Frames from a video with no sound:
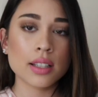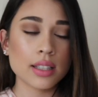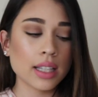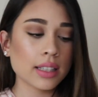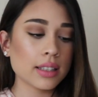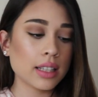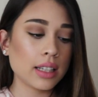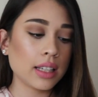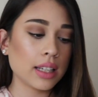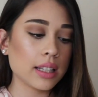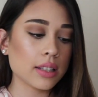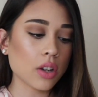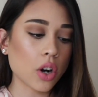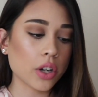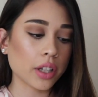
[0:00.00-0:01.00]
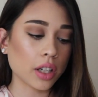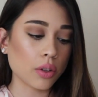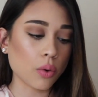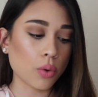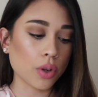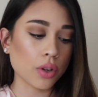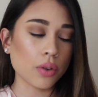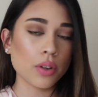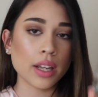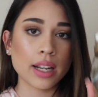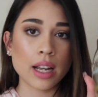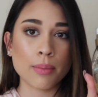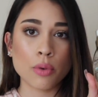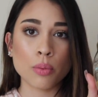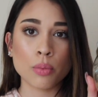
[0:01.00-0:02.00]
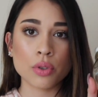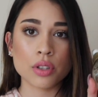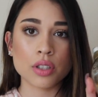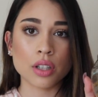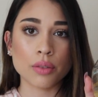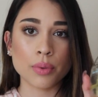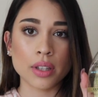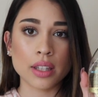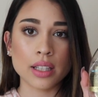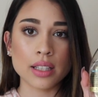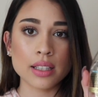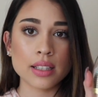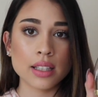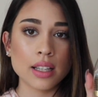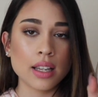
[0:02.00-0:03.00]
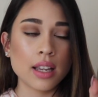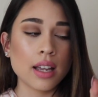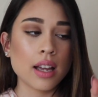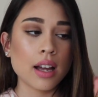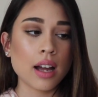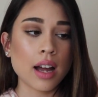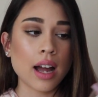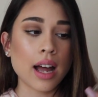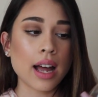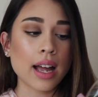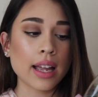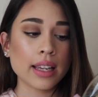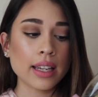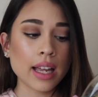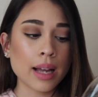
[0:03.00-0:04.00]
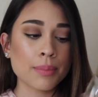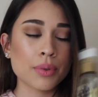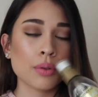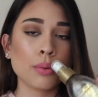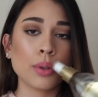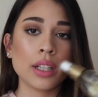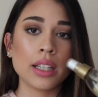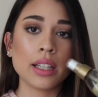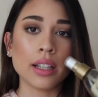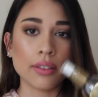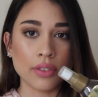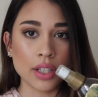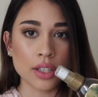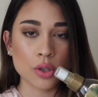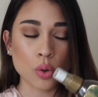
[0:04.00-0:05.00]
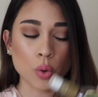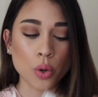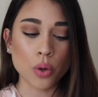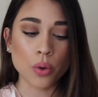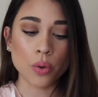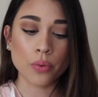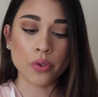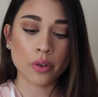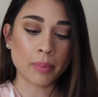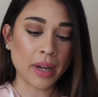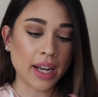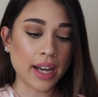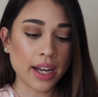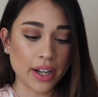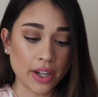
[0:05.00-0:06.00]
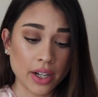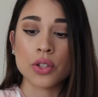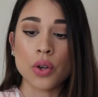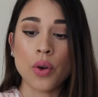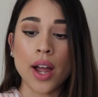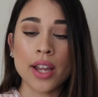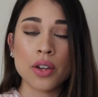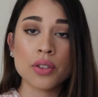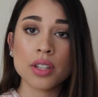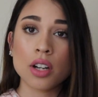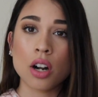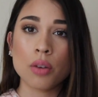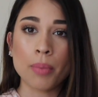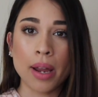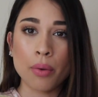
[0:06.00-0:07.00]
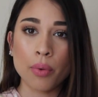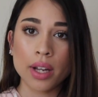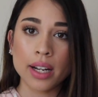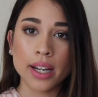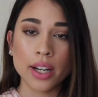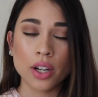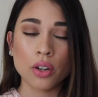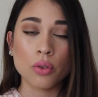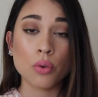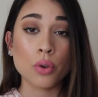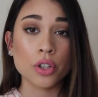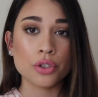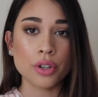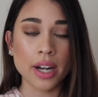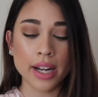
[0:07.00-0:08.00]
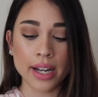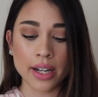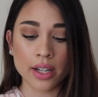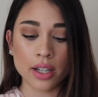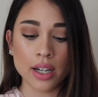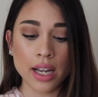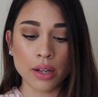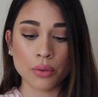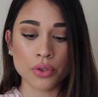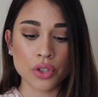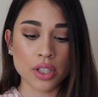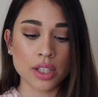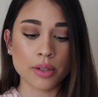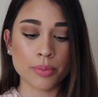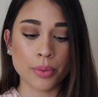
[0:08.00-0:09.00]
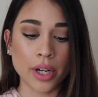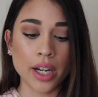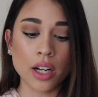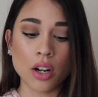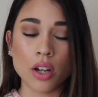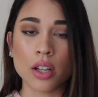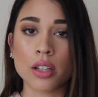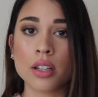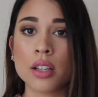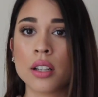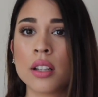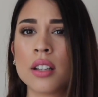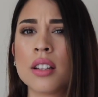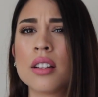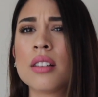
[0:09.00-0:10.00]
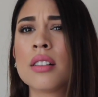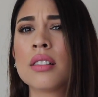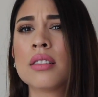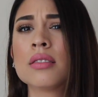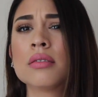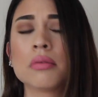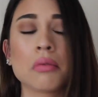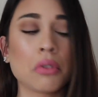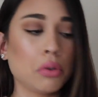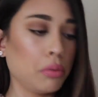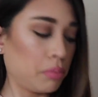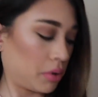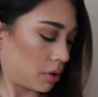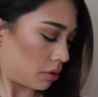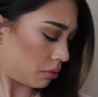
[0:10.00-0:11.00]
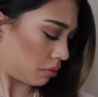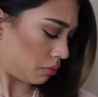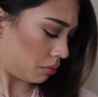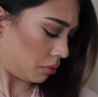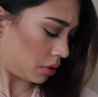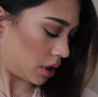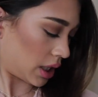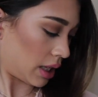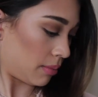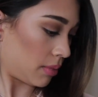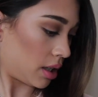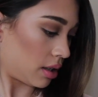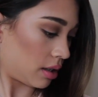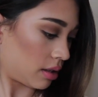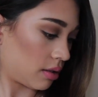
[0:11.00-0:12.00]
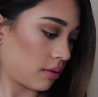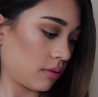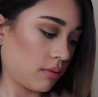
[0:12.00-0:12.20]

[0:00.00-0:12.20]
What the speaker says: This next thing is argan oil, and I'm almost done with this. I absolutely love this oil for my hair. So I use it on my wet hair or dry hair. I'll just spray it on. Oops, did I miss?